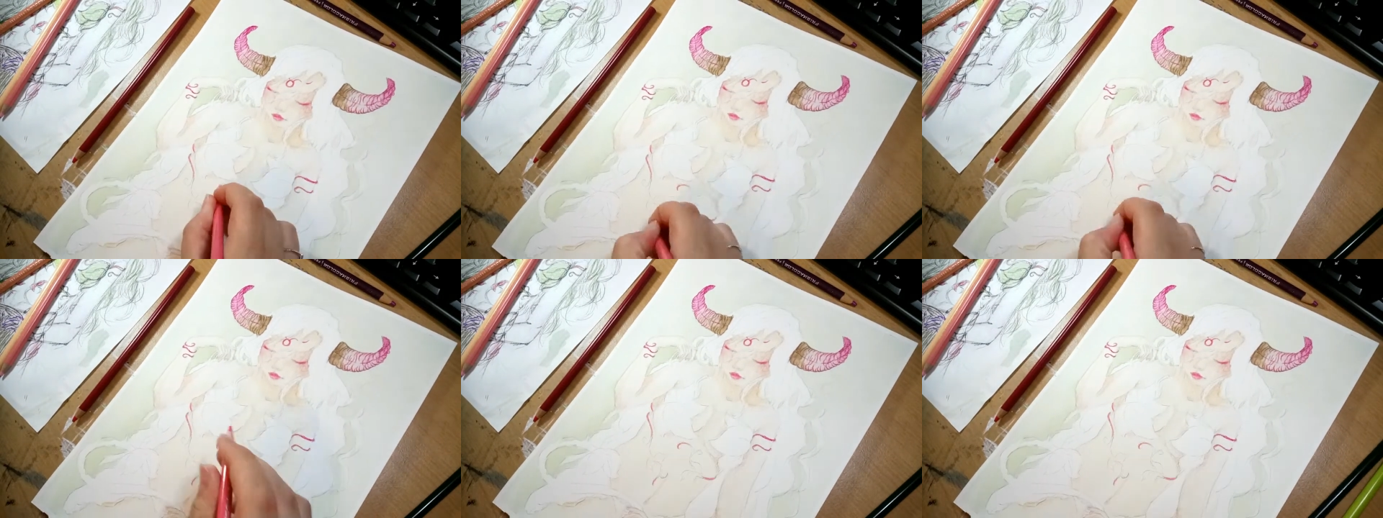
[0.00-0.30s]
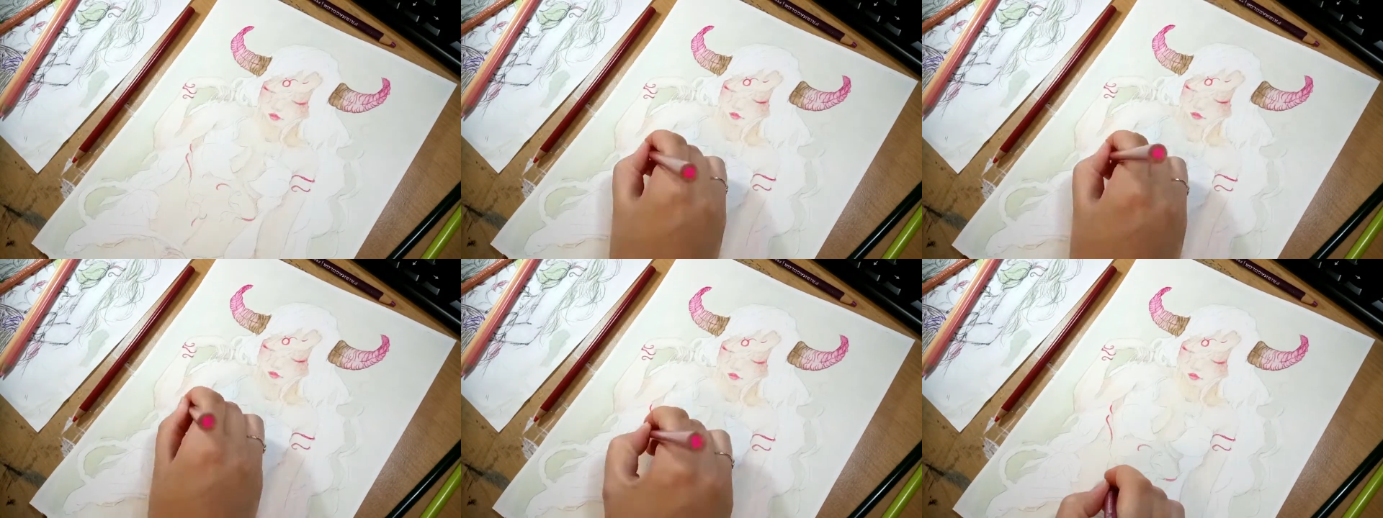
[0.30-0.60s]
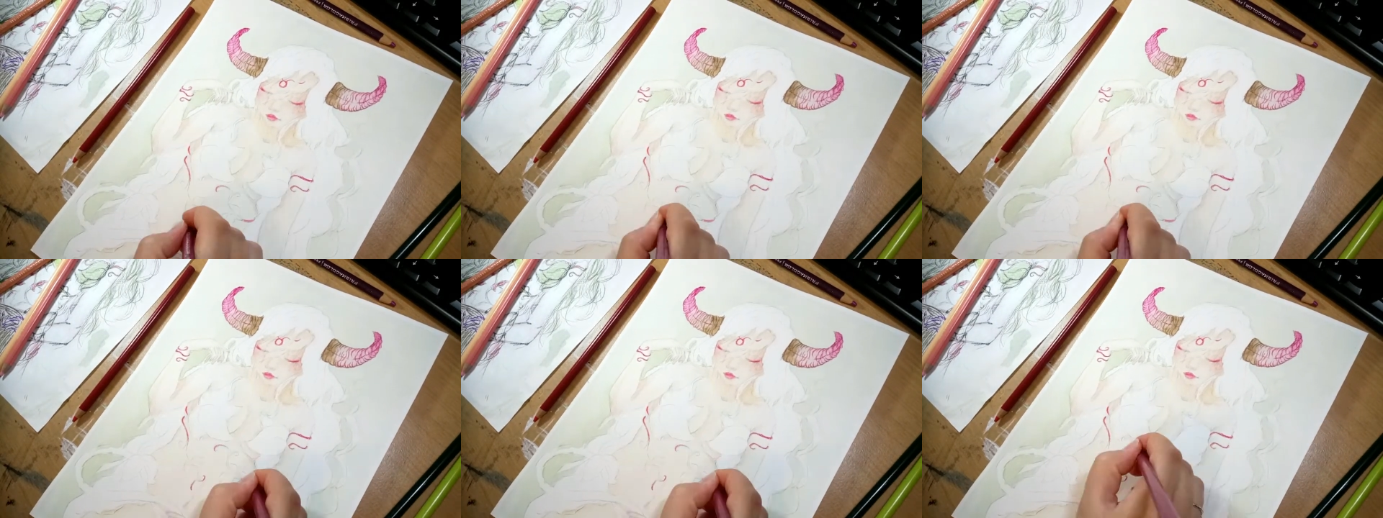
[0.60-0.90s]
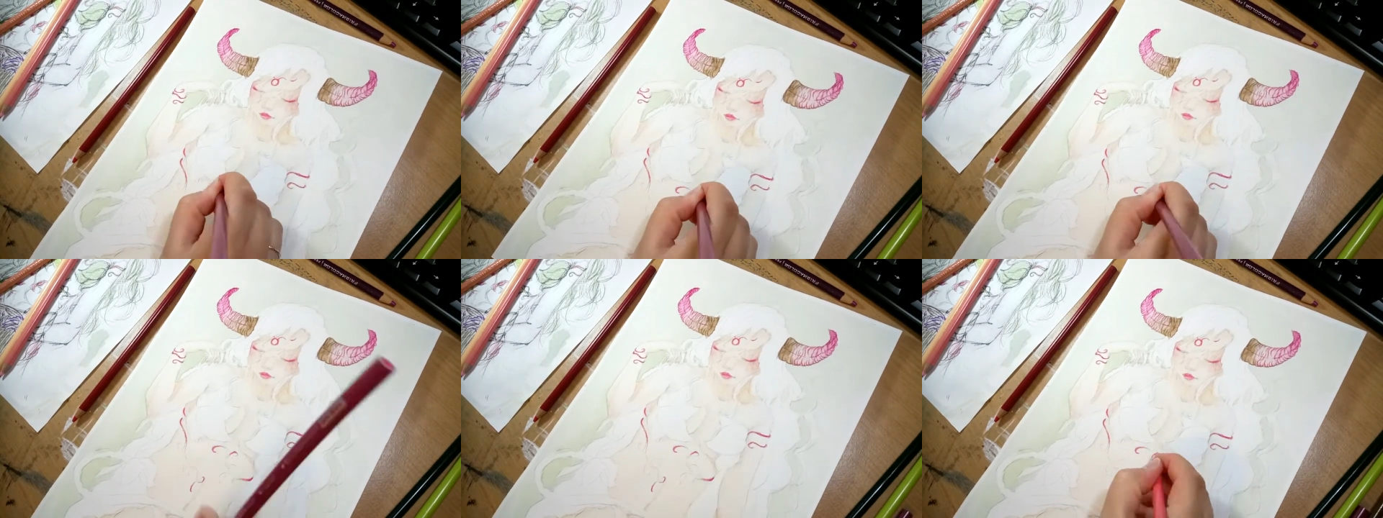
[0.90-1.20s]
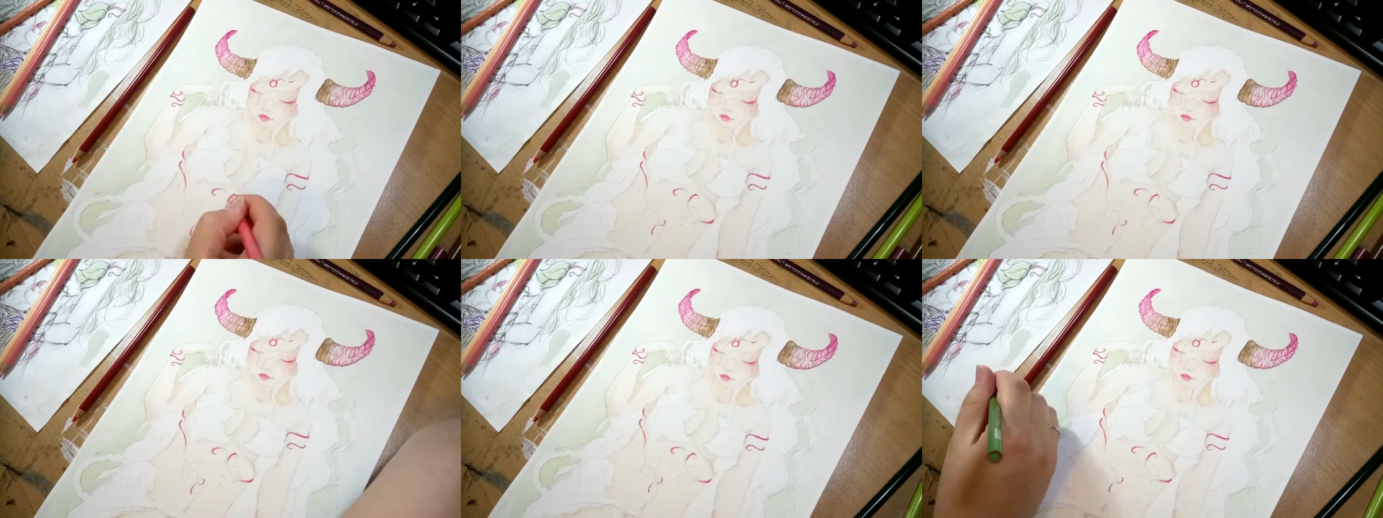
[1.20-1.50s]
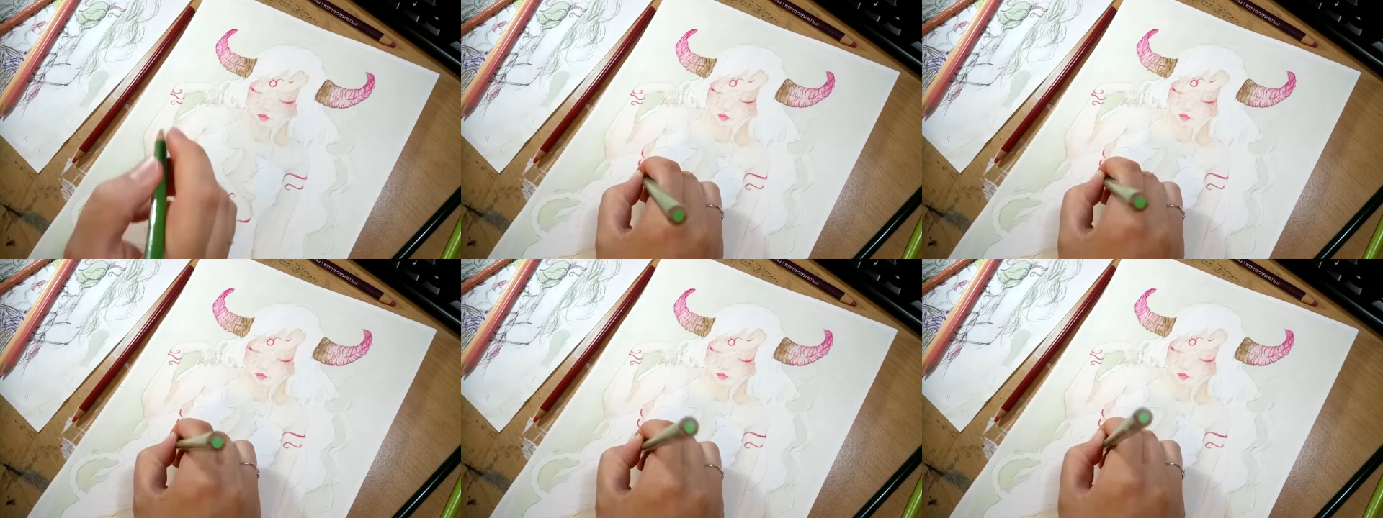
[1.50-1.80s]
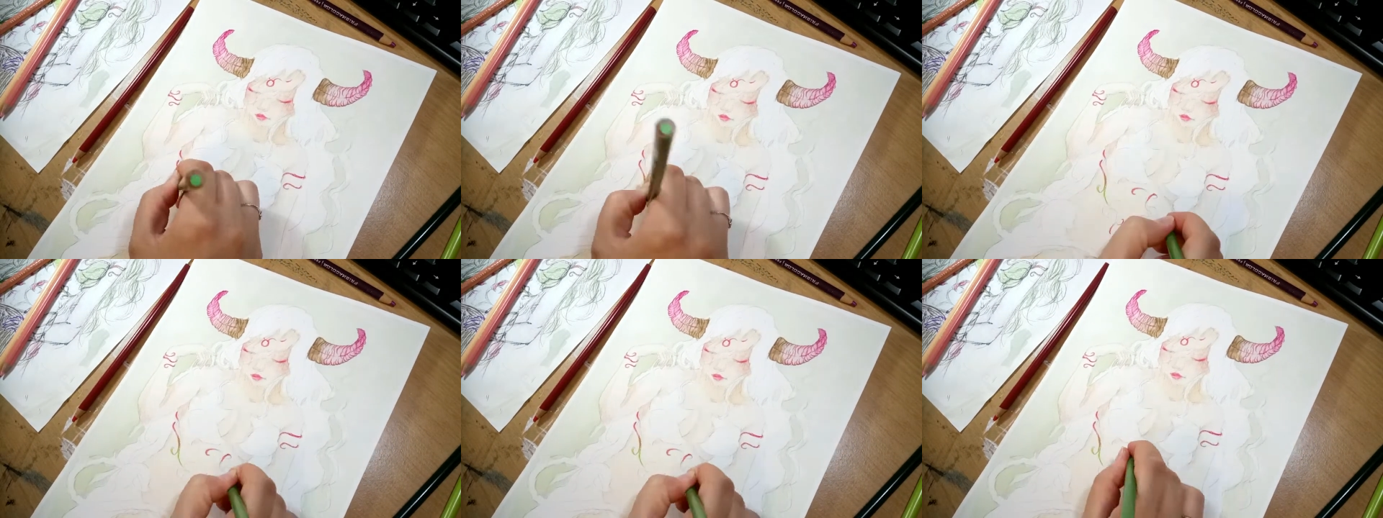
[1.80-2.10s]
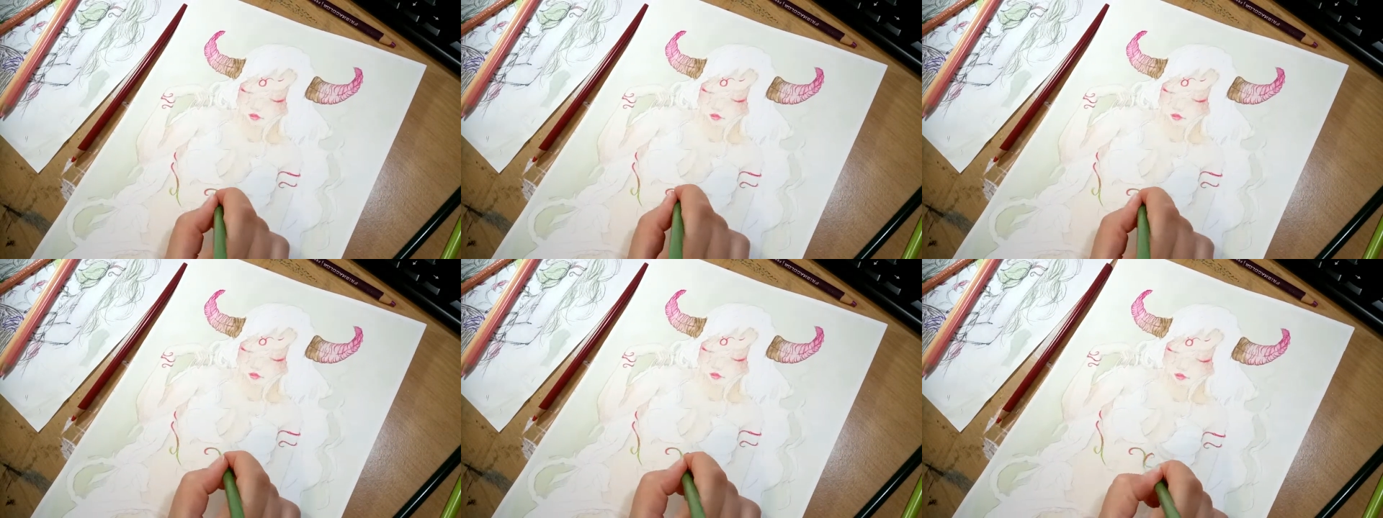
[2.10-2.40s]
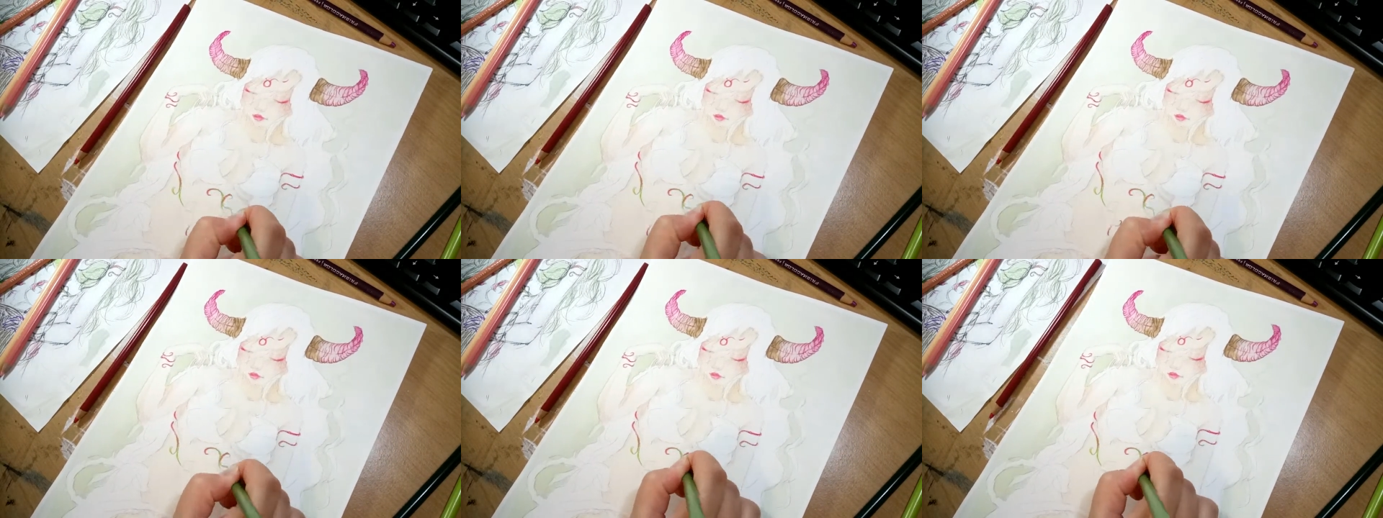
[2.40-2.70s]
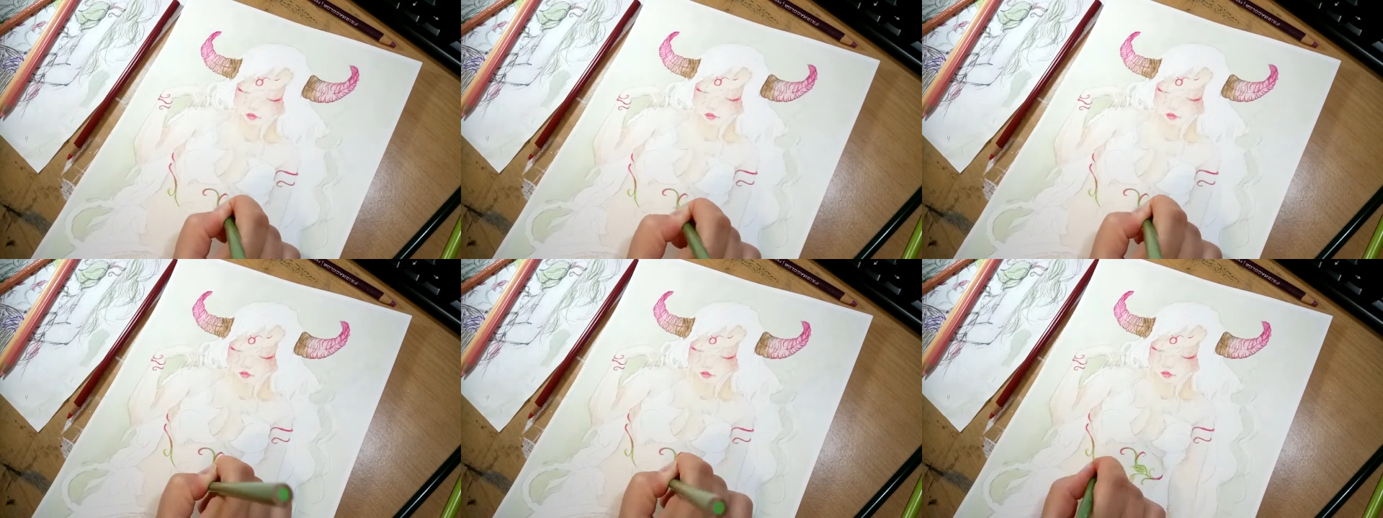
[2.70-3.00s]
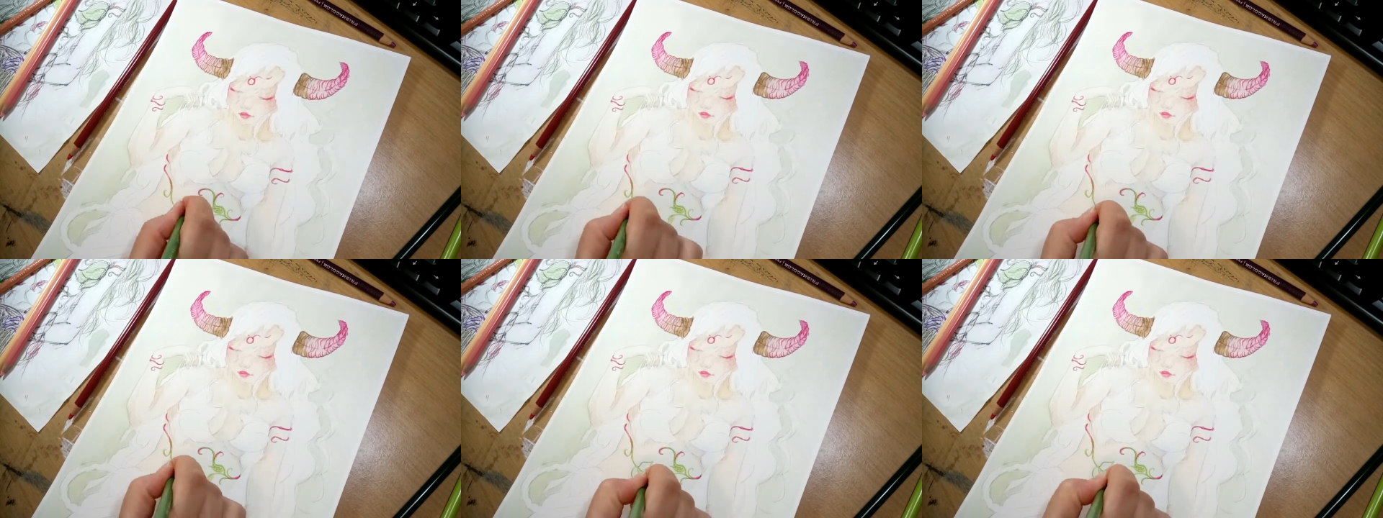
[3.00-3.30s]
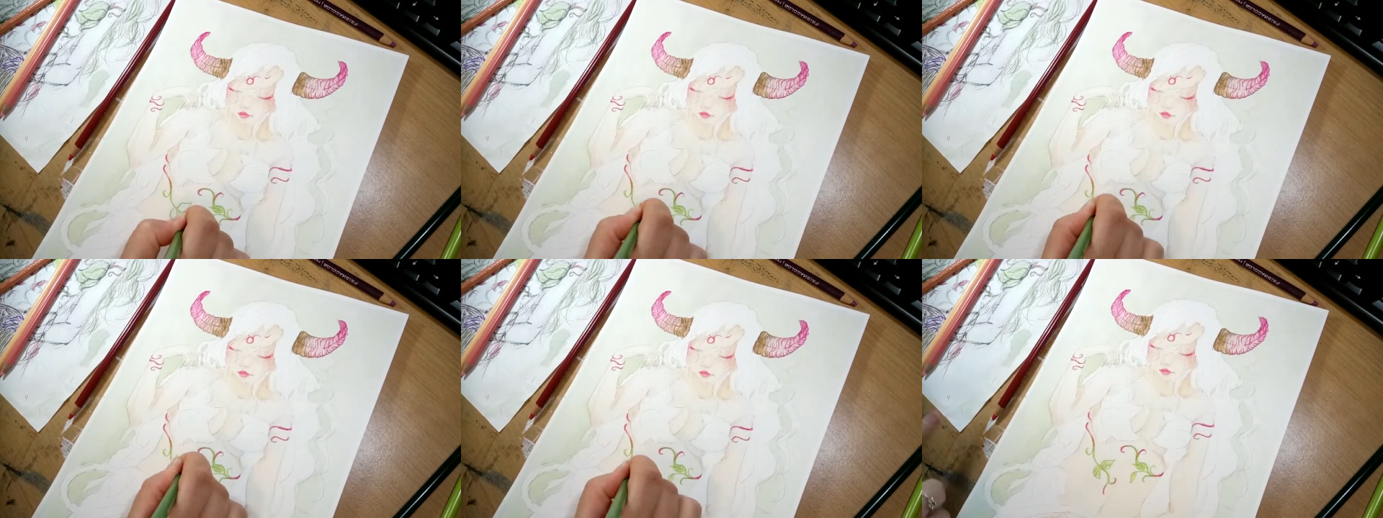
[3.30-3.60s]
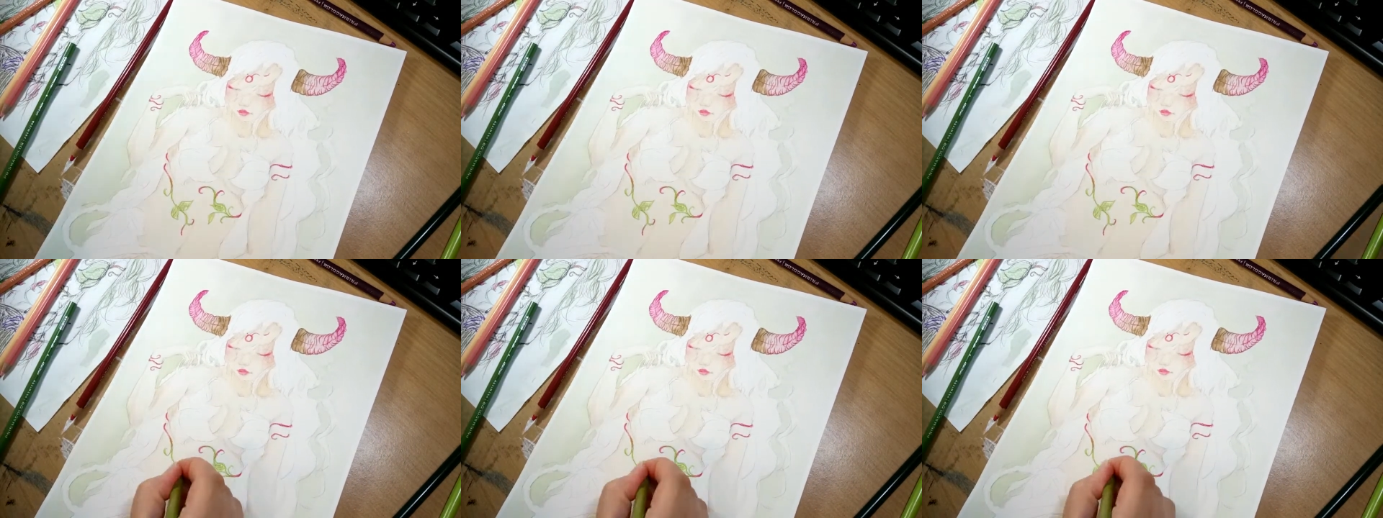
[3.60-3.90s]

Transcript: Nobody's mouth can be seen.